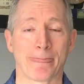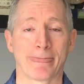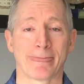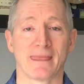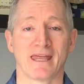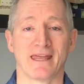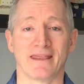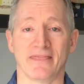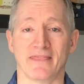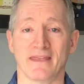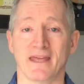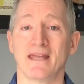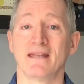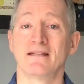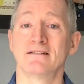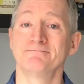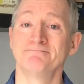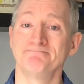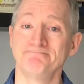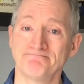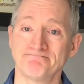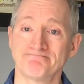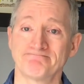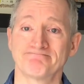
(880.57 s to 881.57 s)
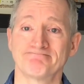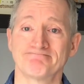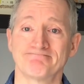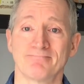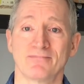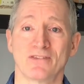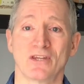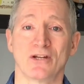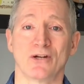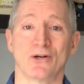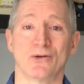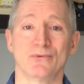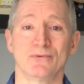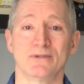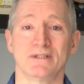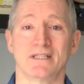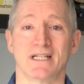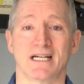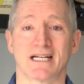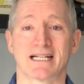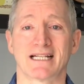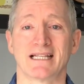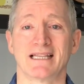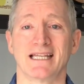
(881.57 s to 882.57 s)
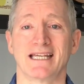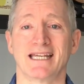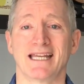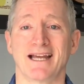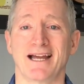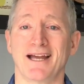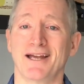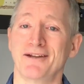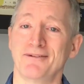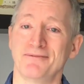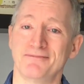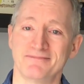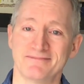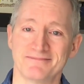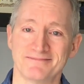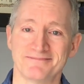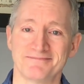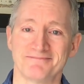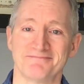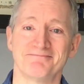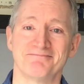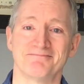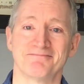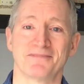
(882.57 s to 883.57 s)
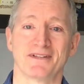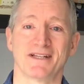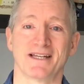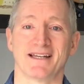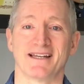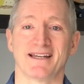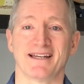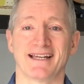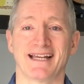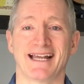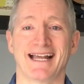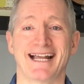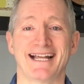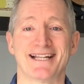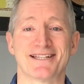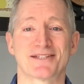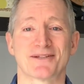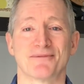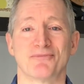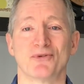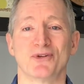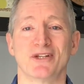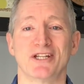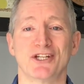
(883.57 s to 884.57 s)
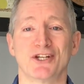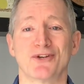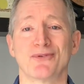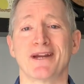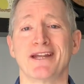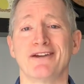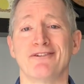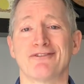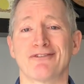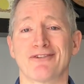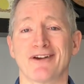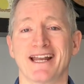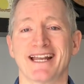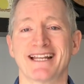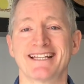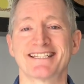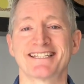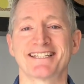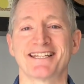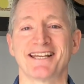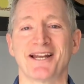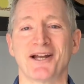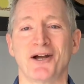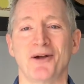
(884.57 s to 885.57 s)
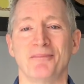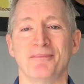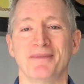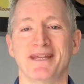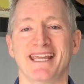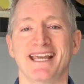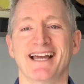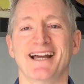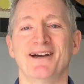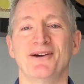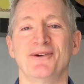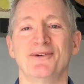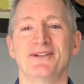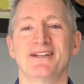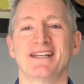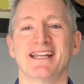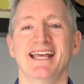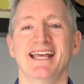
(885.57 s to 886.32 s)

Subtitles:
And then, luckily, I had some really great friends that helped me out.